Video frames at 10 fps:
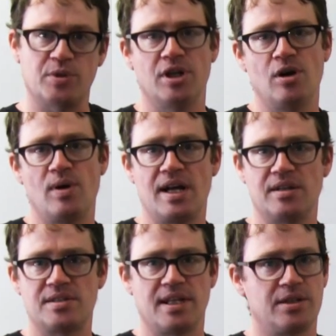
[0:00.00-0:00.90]
We know how
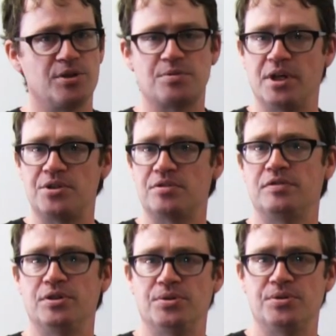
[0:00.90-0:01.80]
to set those spatial
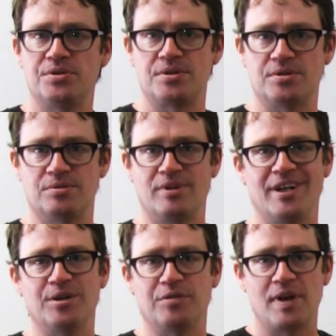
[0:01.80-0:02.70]
views to
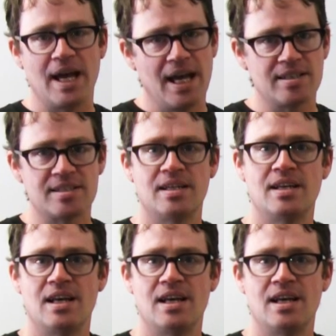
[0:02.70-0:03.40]
render fast.